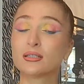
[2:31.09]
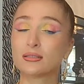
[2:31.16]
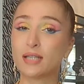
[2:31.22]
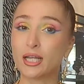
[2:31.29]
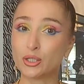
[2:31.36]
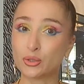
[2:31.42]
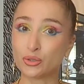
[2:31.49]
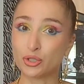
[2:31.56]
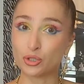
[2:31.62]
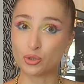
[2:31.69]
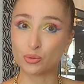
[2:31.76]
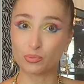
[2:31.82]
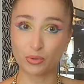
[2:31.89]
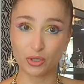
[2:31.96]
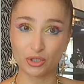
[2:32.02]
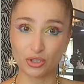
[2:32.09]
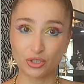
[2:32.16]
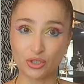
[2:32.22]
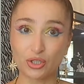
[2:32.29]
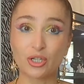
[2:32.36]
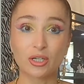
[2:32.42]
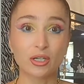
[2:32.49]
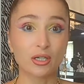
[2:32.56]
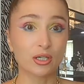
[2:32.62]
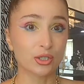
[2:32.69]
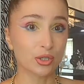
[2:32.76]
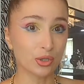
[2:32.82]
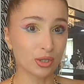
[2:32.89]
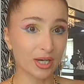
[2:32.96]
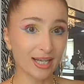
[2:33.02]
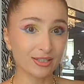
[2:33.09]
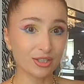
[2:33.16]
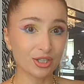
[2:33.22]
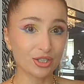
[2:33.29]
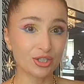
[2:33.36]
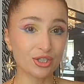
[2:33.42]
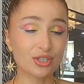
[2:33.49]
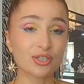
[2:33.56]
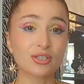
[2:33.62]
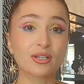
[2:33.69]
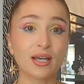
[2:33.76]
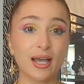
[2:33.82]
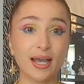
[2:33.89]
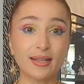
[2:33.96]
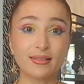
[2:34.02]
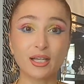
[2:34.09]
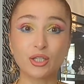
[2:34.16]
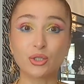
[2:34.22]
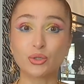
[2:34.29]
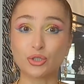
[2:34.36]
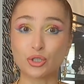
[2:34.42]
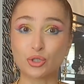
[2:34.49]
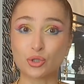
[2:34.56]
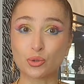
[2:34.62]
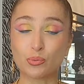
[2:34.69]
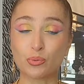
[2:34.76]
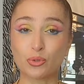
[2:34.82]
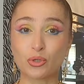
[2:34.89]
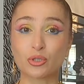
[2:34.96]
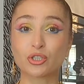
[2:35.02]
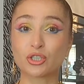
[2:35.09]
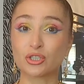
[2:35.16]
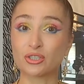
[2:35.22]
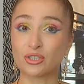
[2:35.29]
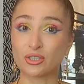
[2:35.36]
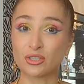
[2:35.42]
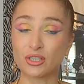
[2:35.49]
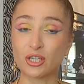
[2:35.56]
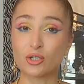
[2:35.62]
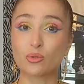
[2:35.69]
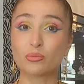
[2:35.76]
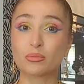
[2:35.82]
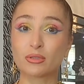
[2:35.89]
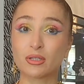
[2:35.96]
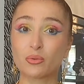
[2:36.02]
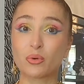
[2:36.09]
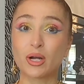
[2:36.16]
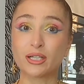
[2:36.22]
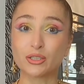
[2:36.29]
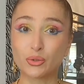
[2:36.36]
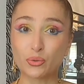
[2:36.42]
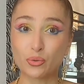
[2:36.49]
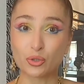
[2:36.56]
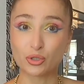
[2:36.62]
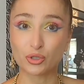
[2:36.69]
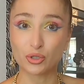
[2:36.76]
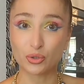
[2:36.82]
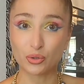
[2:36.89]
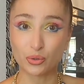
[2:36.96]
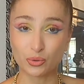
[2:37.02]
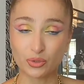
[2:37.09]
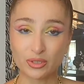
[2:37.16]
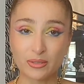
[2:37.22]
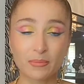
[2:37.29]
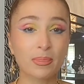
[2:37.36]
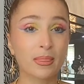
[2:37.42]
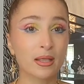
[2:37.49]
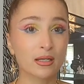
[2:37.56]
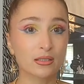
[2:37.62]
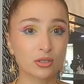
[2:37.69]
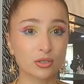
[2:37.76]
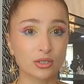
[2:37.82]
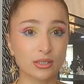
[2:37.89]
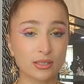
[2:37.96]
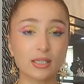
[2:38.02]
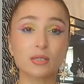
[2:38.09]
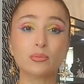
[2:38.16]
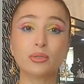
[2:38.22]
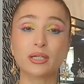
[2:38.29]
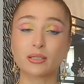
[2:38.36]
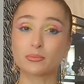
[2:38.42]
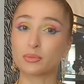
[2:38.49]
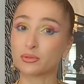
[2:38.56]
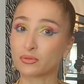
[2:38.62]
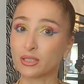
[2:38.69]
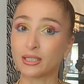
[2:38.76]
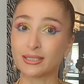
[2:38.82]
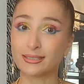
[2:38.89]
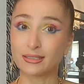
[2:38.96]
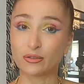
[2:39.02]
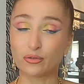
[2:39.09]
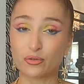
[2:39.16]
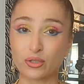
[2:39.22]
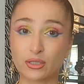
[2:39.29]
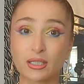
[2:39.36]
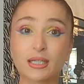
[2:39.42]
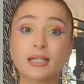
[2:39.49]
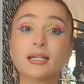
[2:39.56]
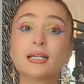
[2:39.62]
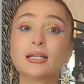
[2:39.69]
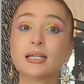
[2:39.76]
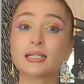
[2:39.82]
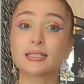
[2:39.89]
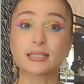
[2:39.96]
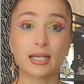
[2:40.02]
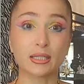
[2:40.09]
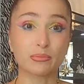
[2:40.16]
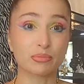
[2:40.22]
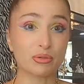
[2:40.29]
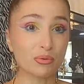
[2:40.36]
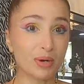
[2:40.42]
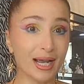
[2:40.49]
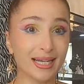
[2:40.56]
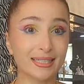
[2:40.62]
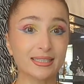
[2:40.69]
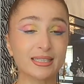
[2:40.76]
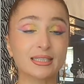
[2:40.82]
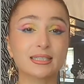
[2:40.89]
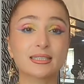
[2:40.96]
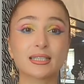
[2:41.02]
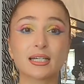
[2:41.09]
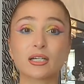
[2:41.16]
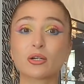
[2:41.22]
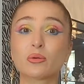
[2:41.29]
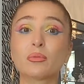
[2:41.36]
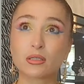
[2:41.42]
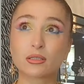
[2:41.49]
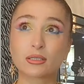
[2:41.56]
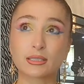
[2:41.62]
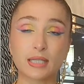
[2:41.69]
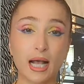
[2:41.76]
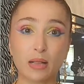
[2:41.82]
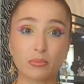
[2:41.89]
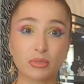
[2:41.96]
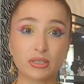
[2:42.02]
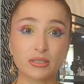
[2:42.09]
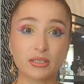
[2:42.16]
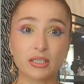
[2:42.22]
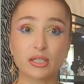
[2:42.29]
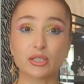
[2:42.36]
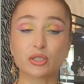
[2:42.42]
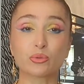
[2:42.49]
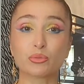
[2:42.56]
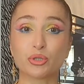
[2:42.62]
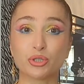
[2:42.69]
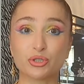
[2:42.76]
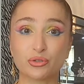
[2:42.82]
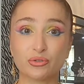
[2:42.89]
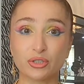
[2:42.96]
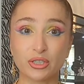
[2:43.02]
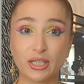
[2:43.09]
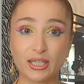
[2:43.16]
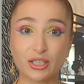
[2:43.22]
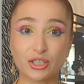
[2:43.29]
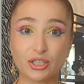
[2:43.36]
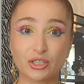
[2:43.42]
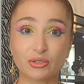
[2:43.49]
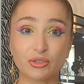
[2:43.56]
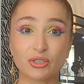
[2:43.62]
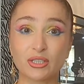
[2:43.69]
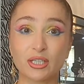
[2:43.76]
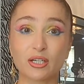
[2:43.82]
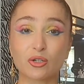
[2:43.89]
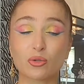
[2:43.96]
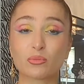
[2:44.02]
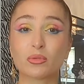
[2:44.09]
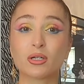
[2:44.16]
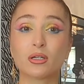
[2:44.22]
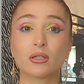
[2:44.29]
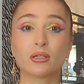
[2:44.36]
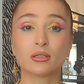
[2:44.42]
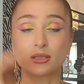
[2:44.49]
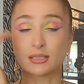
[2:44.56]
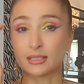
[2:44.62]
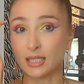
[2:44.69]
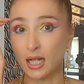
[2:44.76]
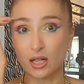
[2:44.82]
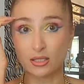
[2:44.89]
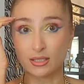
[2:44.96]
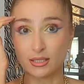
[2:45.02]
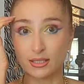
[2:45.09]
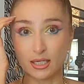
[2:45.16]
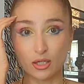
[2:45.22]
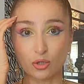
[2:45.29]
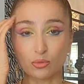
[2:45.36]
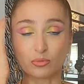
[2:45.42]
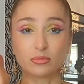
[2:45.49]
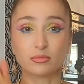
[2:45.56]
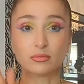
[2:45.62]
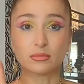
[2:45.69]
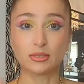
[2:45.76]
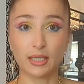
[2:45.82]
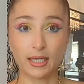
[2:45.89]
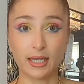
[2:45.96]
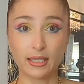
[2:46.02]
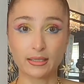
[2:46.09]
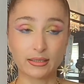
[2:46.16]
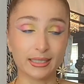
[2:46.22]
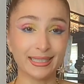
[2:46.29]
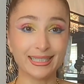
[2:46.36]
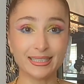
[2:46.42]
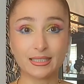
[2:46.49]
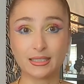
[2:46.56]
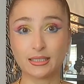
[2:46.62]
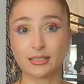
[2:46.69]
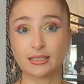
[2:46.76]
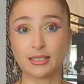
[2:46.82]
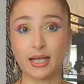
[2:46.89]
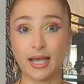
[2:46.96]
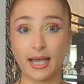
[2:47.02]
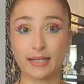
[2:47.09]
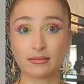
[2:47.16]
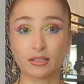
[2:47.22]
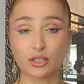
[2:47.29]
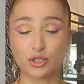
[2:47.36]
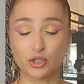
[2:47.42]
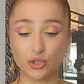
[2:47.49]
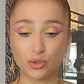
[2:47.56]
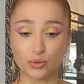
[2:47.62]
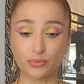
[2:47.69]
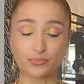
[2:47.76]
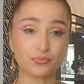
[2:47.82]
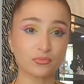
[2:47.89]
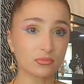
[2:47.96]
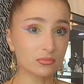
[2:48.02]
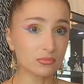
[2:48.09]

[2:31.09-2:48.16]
Then you need to purchase your cartridges, and then you need to purchase the serum, the one you want to use. So the serum can be really different. It can be whitening serum, salmon serum, rejuvenation serum, cell serum. The list is endless too.